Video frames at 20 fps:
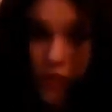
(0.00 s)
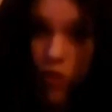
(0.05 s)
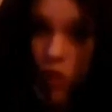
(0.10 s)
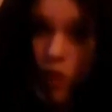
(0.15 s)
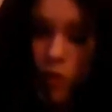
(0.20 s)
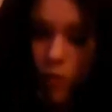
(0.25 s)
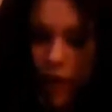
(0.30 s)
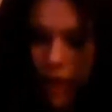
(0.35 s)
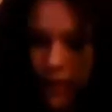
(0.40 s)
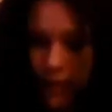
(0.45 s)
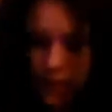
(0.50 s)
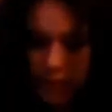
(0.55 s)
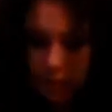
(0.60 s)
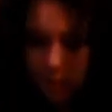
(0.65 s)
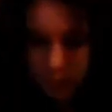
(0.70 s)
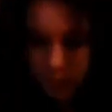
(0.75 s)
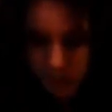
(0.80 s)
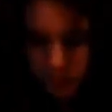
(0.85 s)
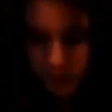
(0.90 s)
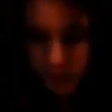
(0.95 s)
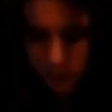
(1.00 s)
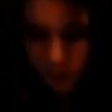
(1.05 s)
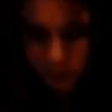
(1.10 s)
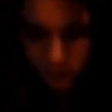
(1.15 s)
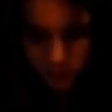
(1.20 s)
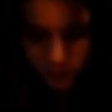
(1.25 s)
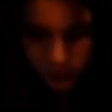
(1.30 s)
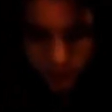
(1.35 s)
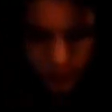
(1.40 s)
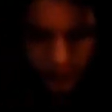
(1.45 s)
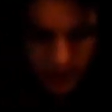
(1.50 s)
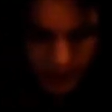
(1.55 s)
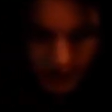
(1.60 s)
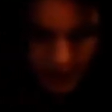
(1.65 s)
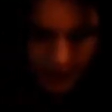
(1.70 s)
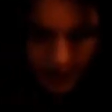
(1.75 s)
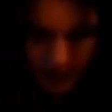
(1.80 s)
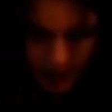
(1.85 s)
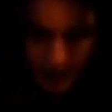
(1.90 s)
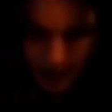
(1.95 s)
this one of two ways.
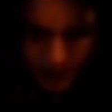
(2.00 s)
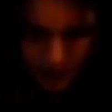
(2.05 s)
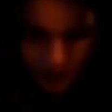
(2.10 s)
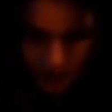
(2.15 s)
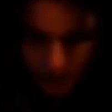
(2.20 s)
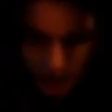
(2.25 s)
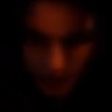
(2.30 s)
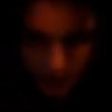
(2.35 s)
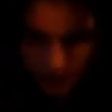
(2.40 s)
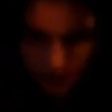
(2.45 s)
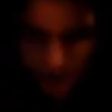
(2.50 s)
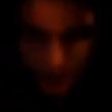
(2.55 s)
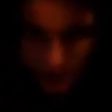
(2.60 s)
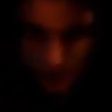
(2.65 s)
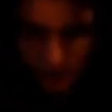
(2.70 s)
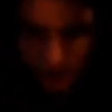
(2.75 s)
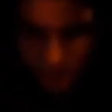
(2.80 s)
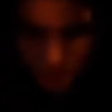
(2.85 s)
You can either